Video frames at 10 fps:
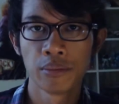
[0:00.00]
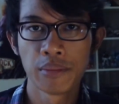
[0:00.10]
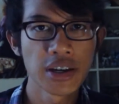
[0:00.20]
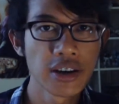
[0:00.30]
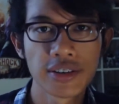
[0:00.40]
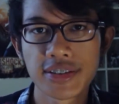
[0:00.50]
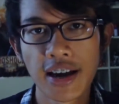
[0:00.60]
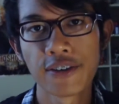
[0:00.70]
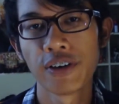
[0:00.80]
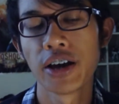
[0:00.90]
Many other
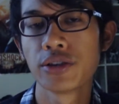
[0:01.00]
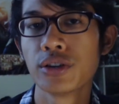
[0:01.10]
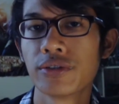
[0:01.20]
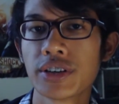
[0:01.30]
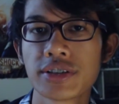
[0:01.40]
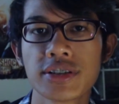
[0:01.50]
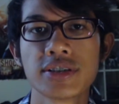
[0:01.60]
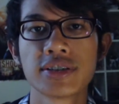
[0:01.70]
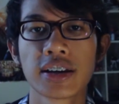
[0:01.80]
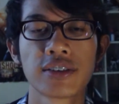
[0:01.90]
sci-fi
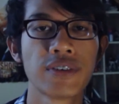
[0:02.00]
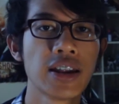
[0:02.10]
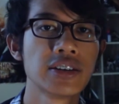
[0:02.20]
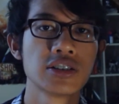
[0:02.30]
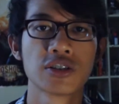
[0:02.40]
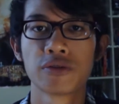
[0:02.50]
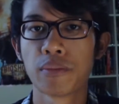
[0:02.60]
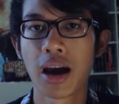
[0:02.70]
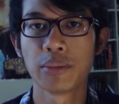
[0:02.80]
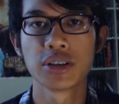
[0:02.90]
universes take advantage of
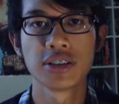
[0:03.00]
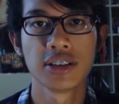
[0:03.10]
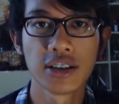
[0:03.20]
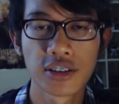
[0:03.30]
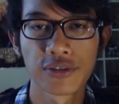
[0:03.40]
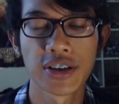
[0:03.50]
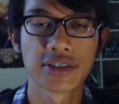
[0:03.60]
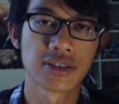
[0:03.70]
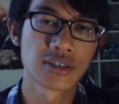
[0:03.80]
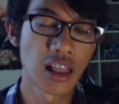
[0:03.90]
mind-machine
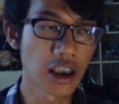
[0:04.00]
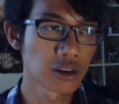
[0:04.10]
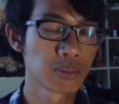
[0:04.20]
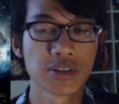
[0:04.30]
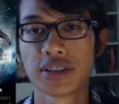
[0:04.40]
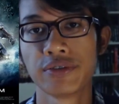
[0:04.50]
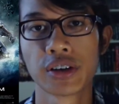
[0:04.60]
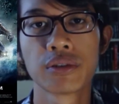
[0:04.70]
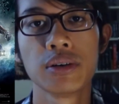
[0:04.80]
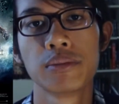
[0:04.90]
interfaces like
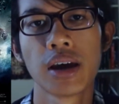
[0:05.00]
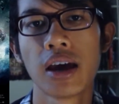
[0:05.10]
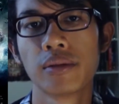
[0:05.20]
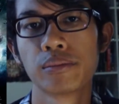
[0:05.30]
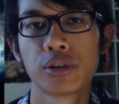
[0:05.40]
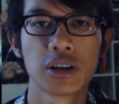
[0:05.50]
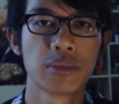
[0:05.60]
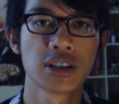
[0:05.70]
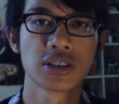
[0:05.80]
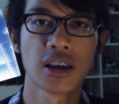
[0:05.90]
Pacific Rim and pretty
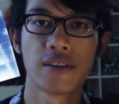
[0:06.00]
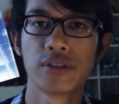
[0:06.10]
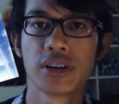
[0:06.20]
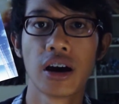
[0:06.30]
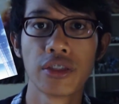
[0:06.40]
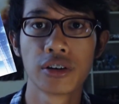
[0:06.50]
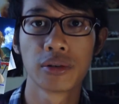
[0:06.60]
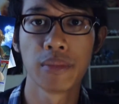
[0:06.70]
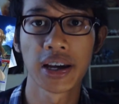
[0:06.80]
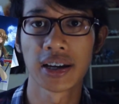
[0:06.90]
much every other
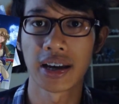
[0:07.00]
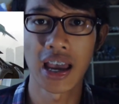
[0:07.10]
mecha